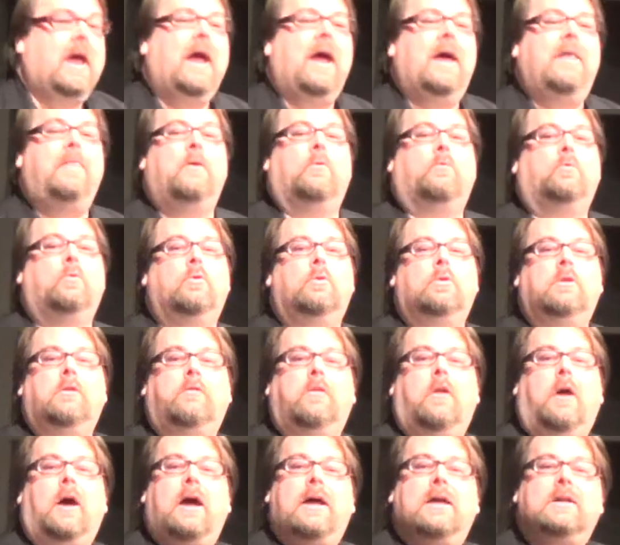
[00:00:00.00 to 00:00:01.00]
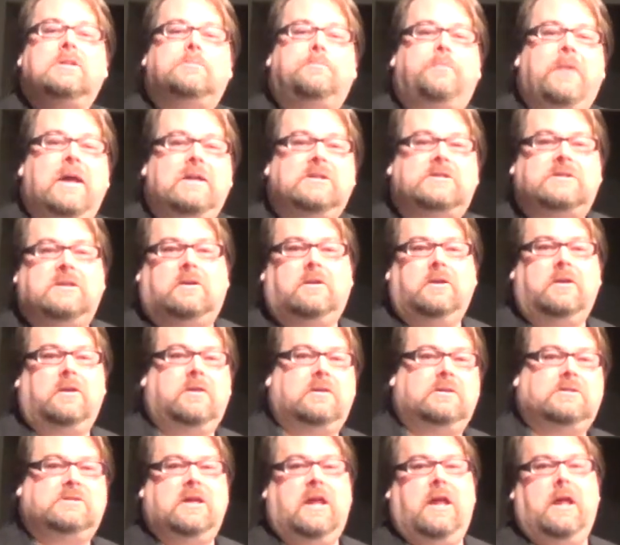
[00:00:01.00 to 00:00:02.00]
And the rule of law is basically
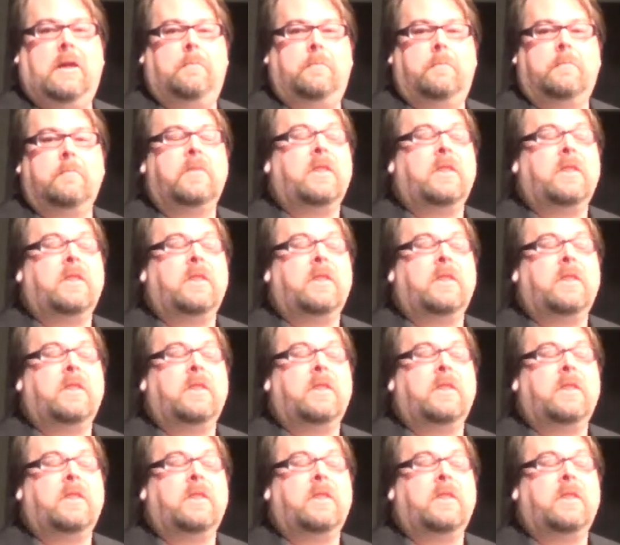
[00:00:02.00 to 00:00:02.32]
the same.